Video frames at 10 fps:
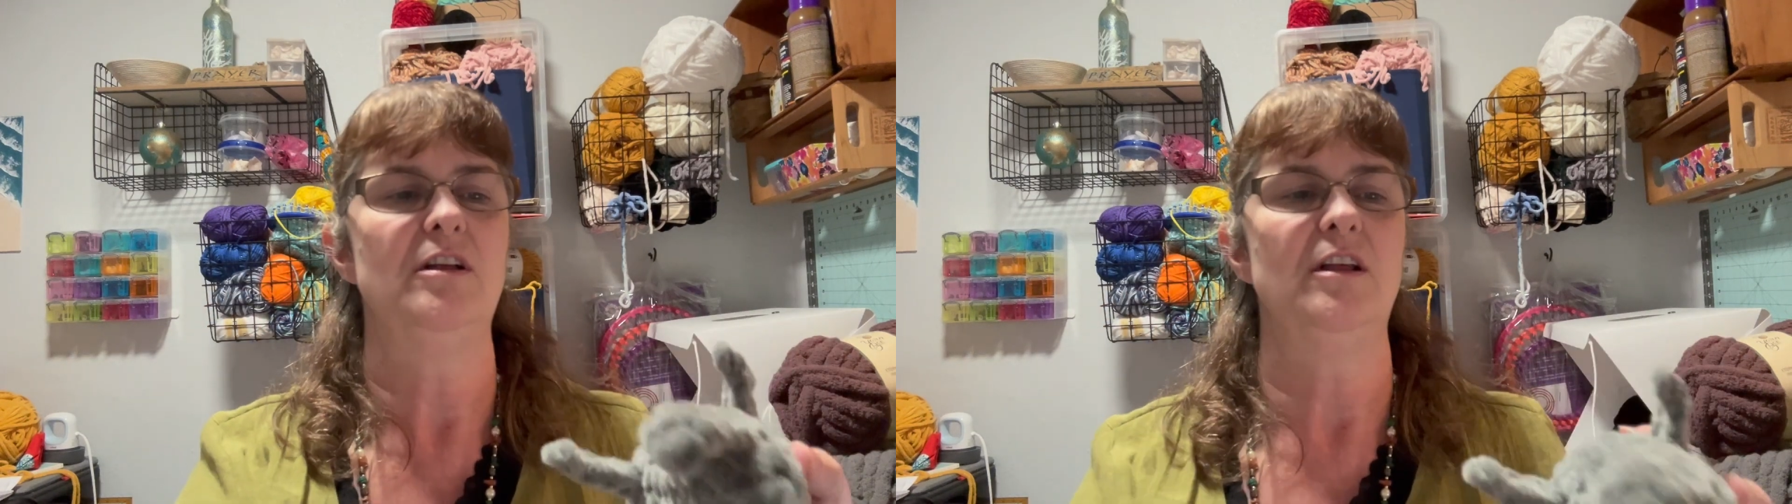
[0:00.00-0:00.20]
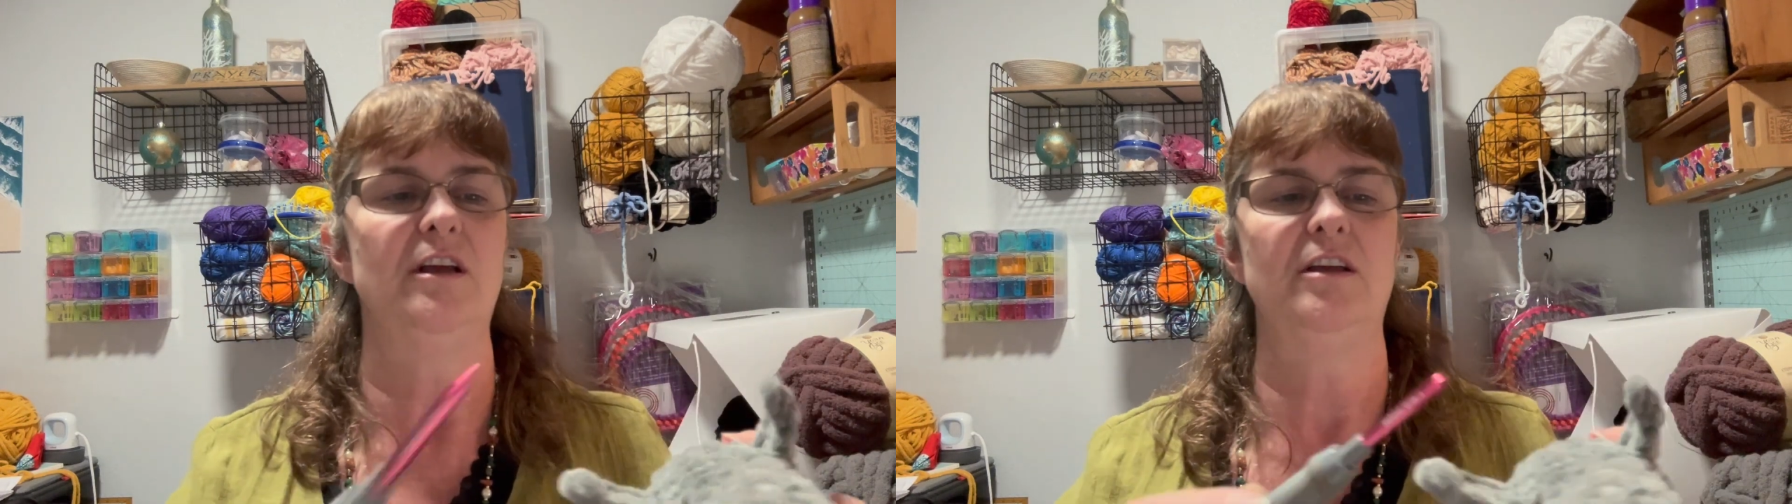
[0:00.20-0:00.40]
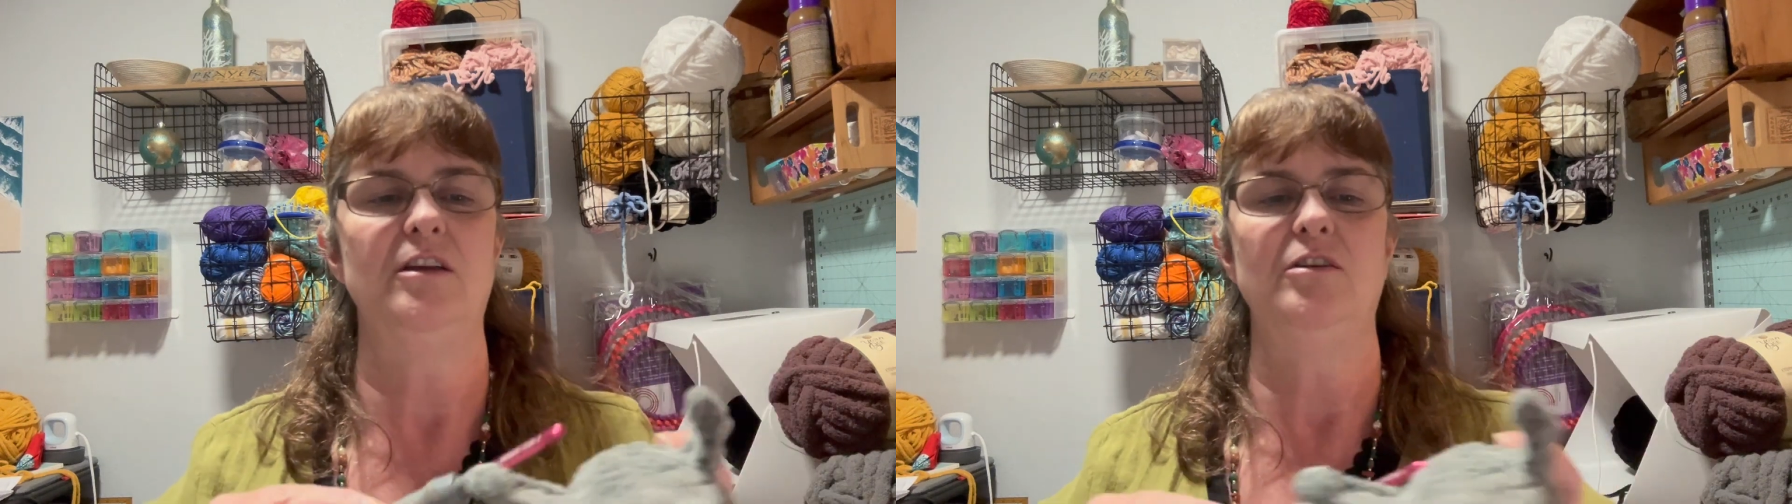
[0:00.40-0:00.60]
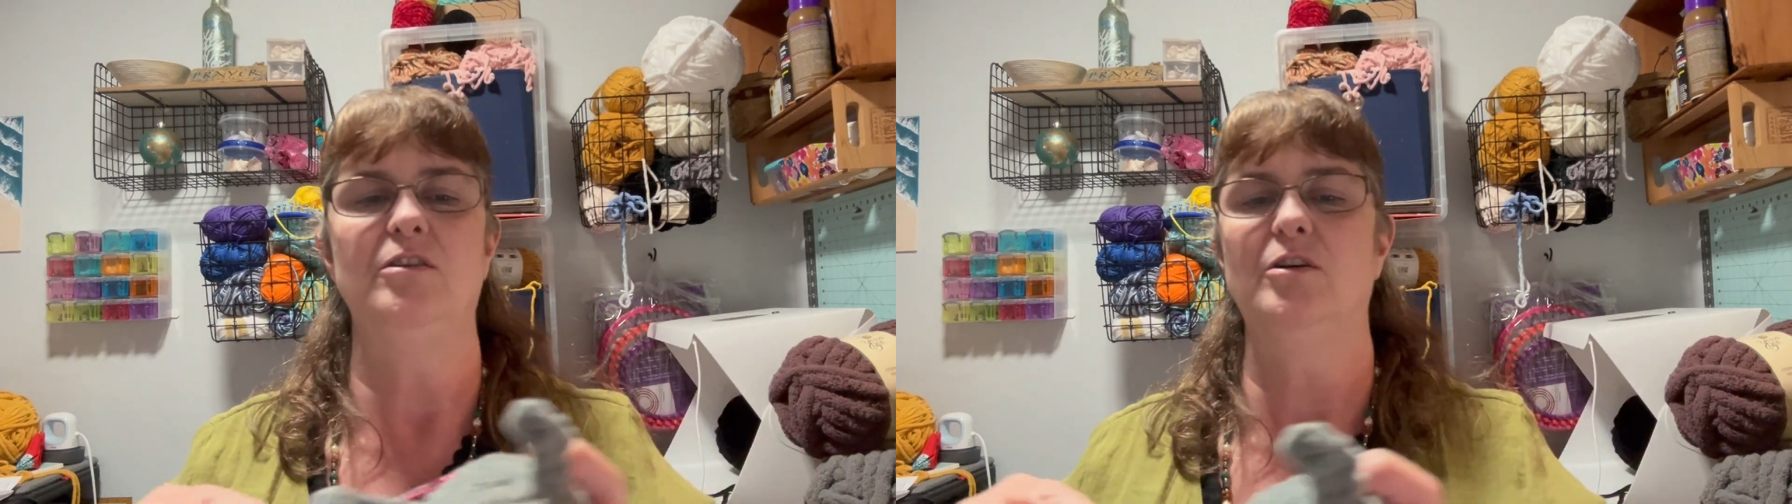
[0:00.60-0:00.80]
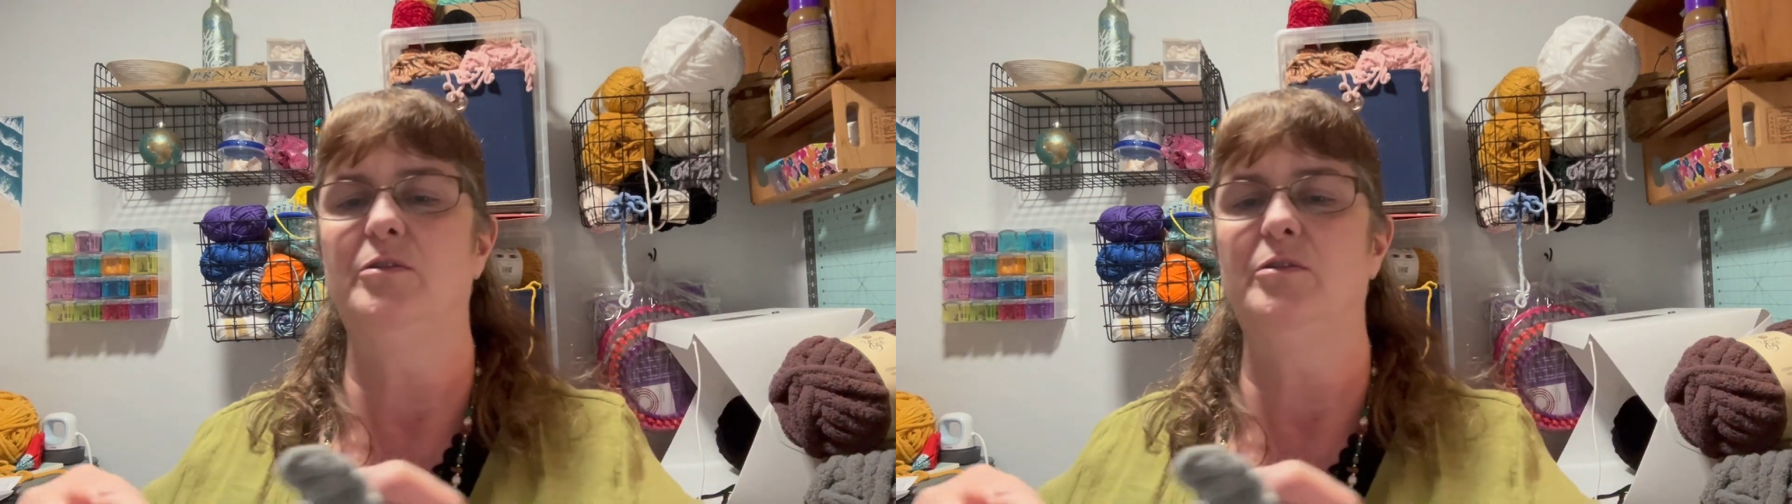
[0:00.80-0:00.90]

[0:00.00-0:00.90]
like you go